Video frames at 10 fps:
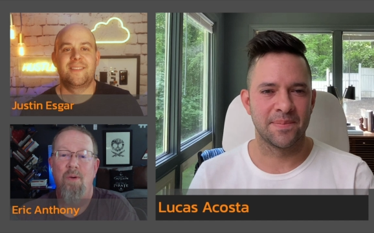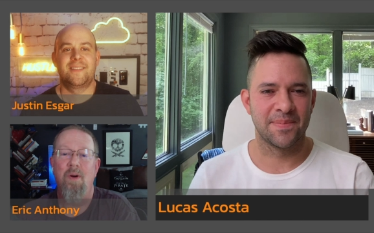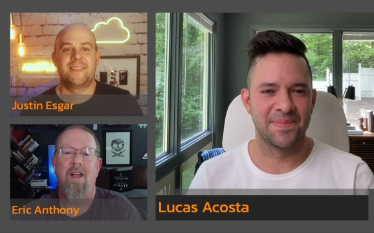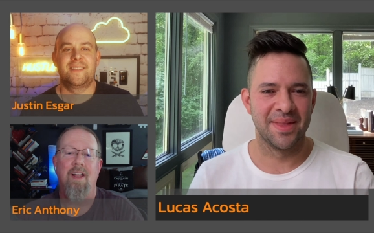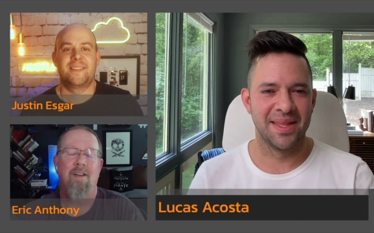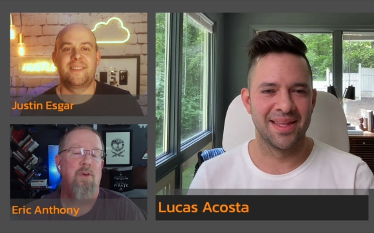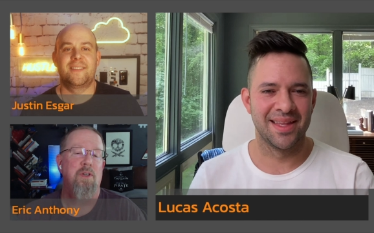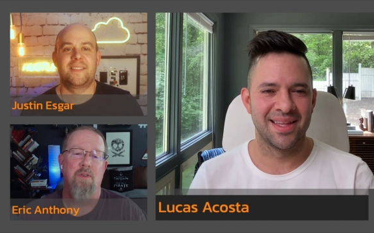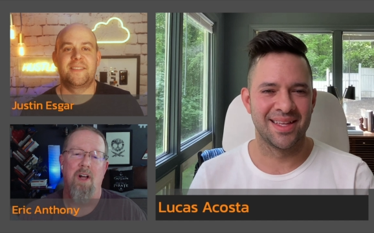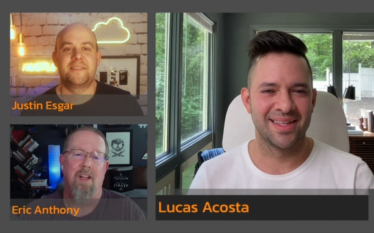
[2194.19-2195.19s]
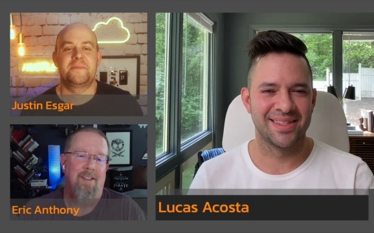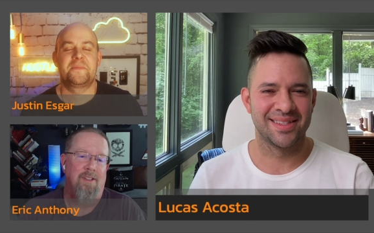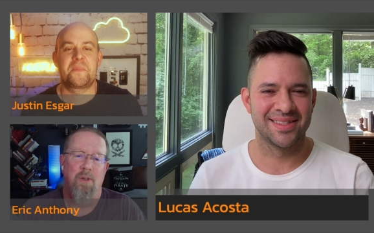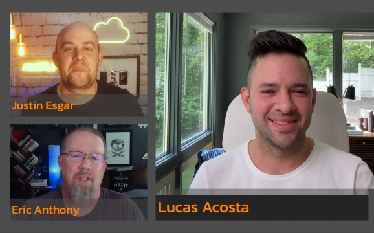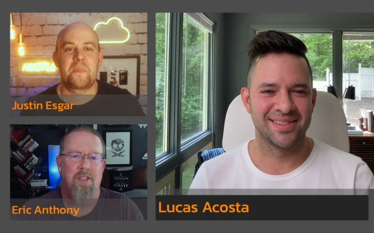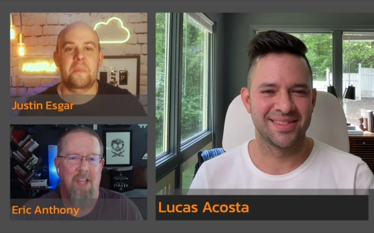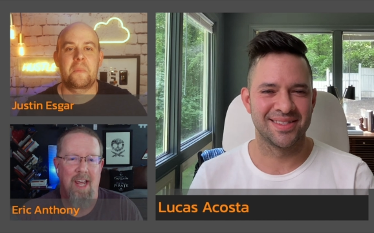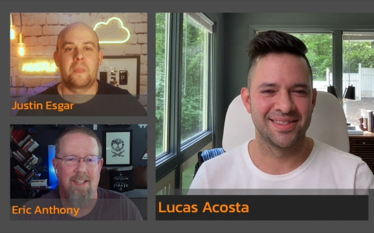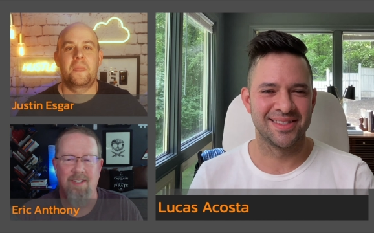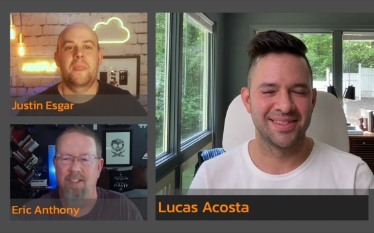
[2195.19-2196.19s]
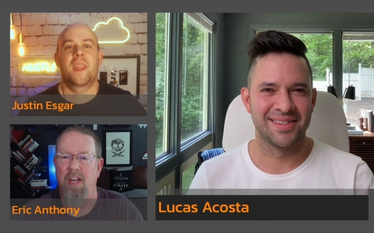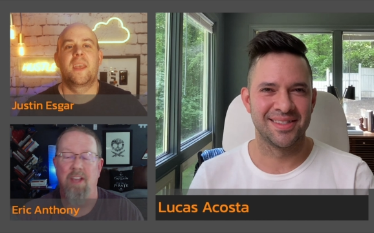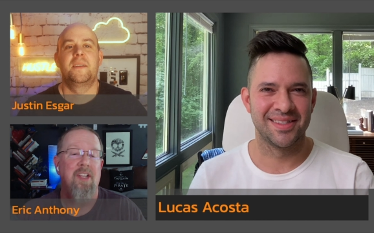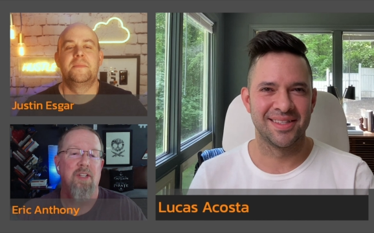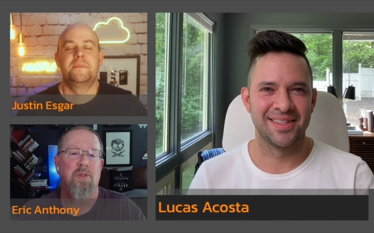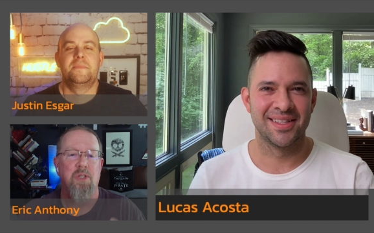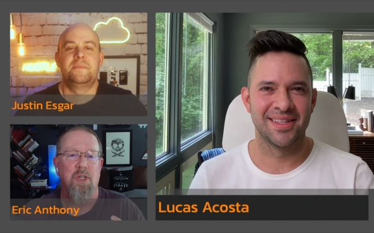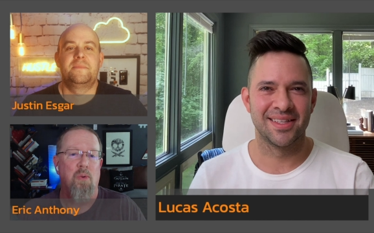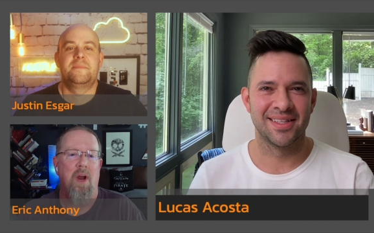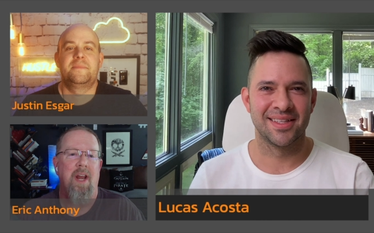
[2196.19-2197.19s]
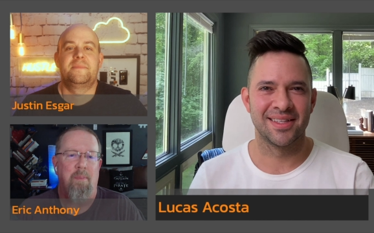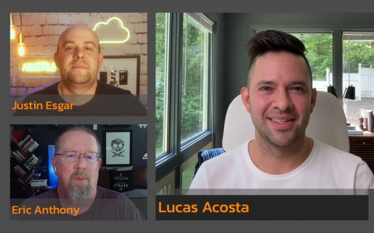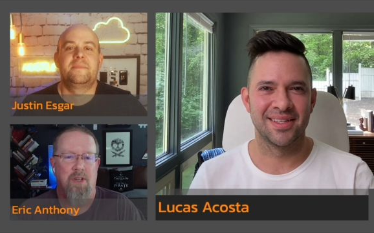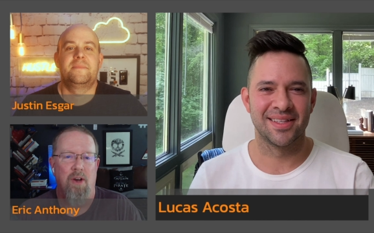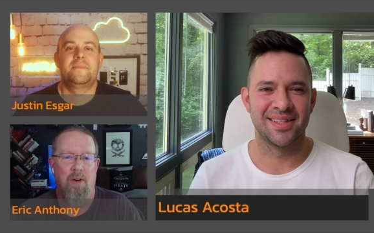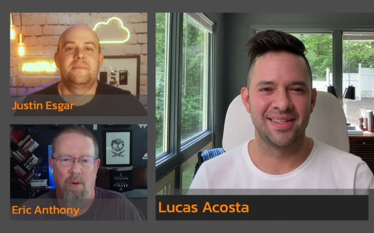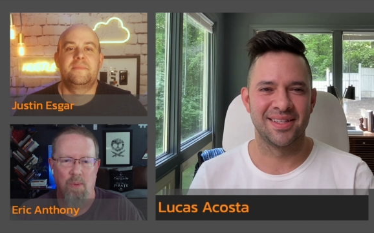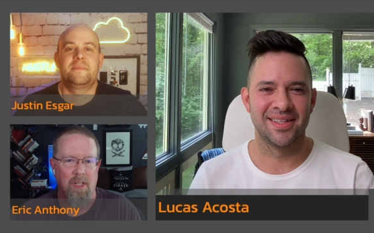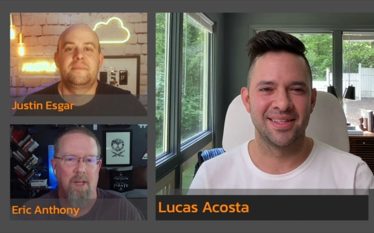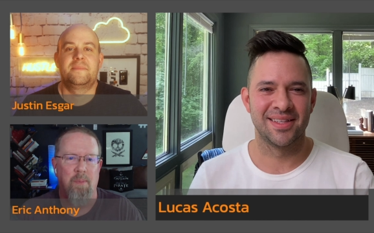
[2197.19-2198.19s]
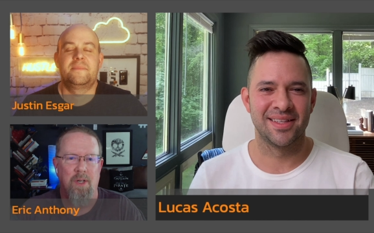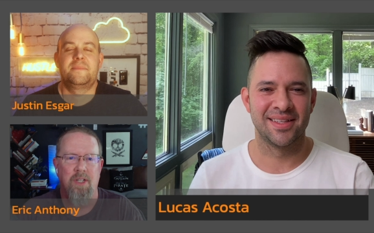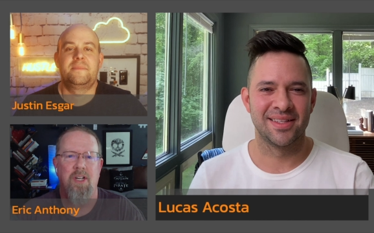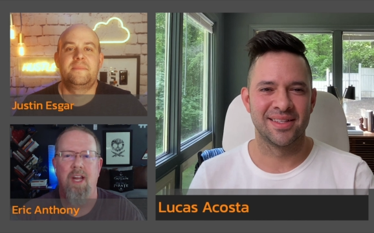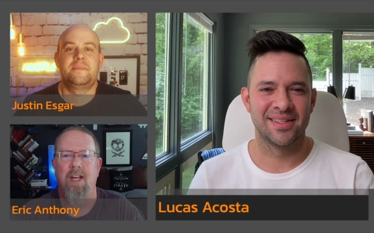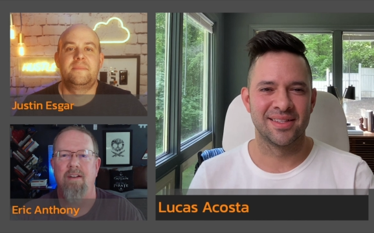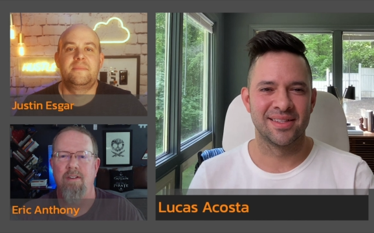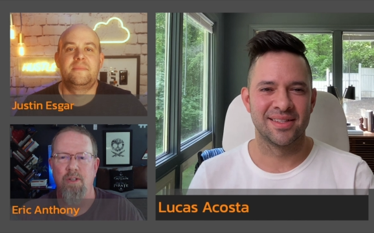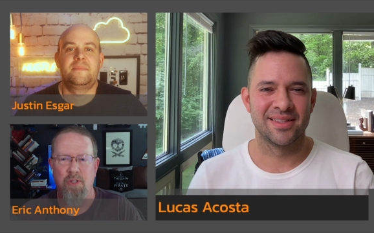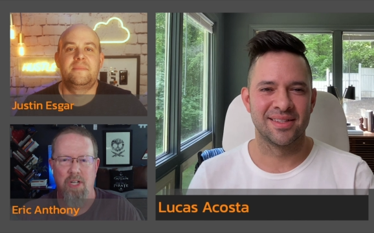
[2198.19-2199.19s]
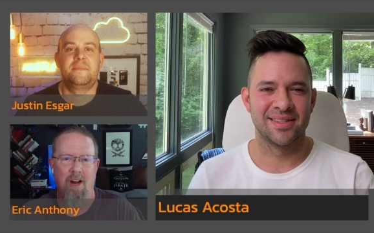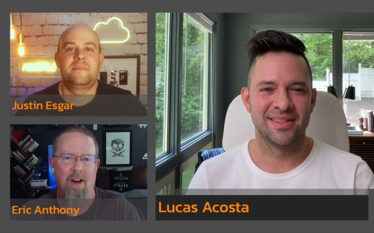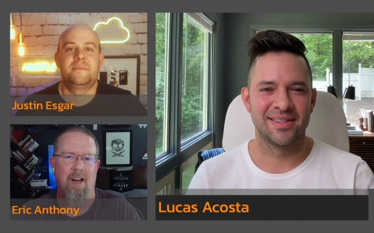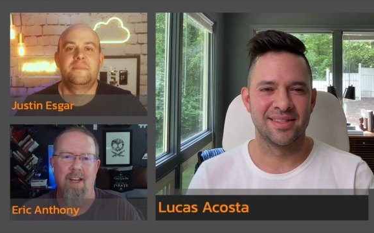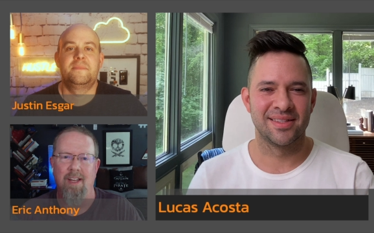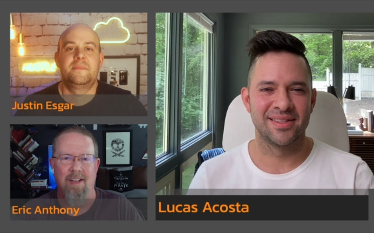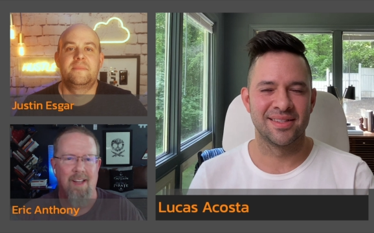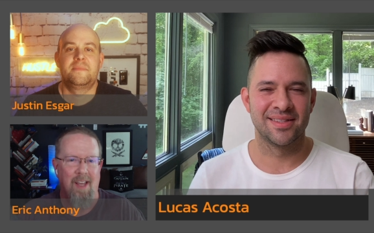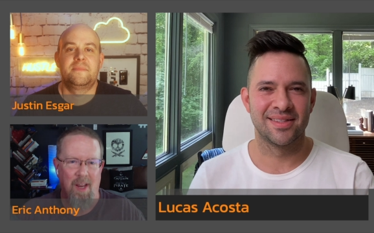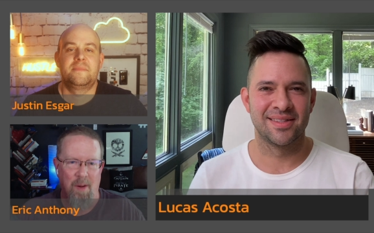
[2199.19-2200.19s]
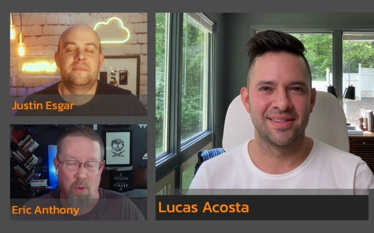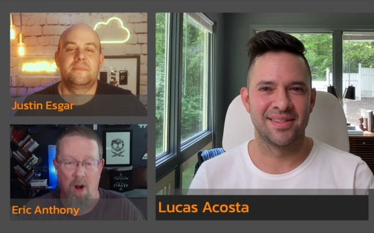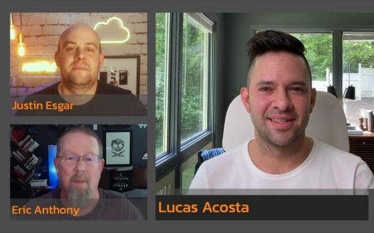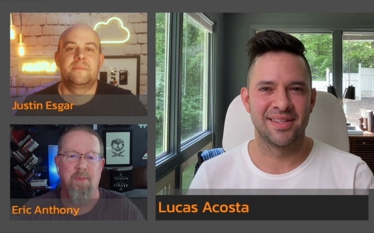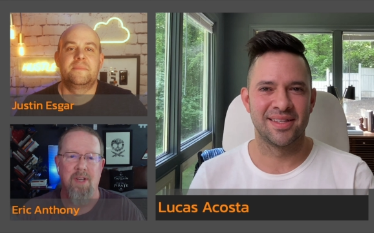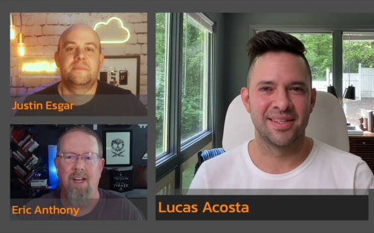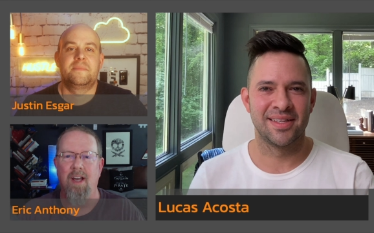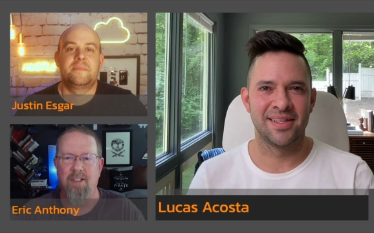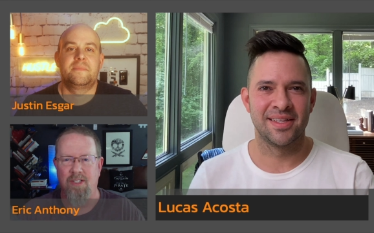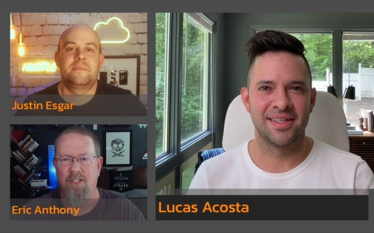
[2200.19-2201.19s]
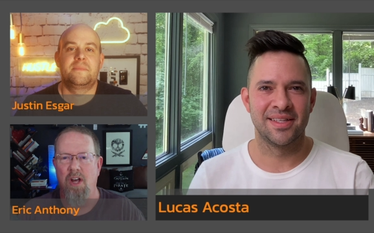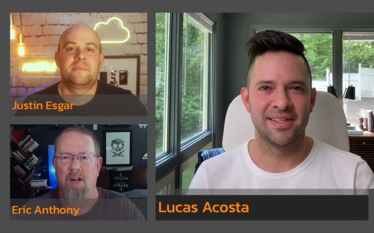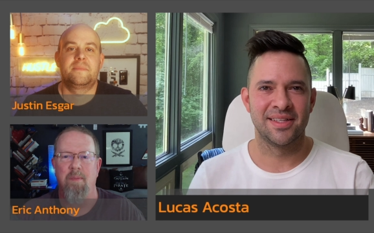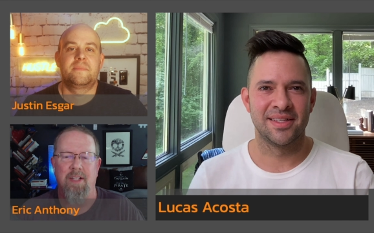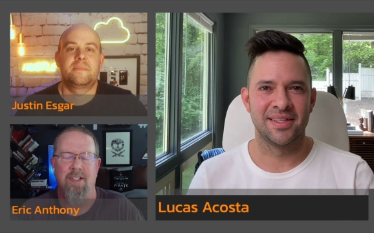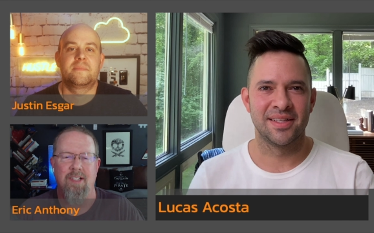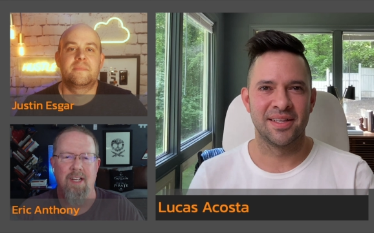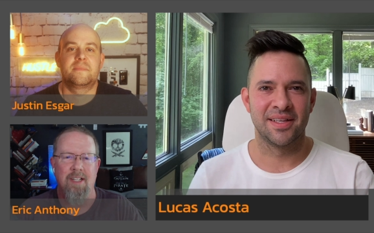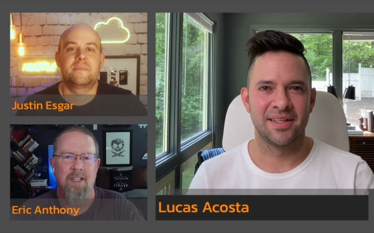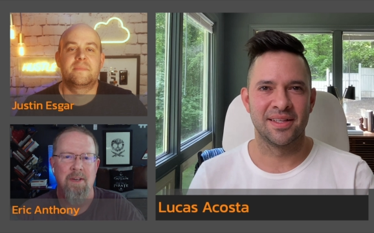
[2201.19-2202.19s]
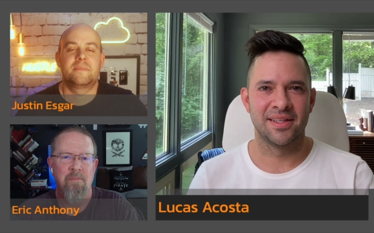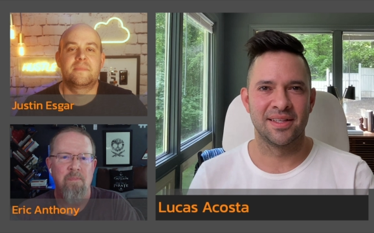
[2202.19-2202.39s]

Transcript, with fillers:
Speaker 1: Well, first of all, Lucas, thanks. This, I think this was a great episode. I really appreciate you sharing and and prompting us to talk about these things.